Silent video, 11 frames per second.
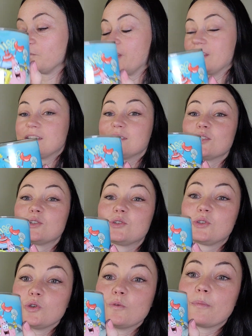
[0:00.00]
This is a
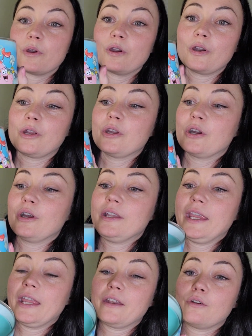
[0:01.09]
super good
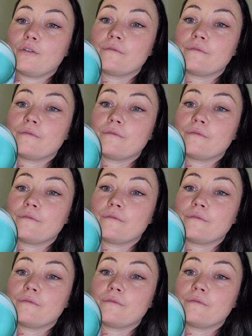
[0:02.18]
candle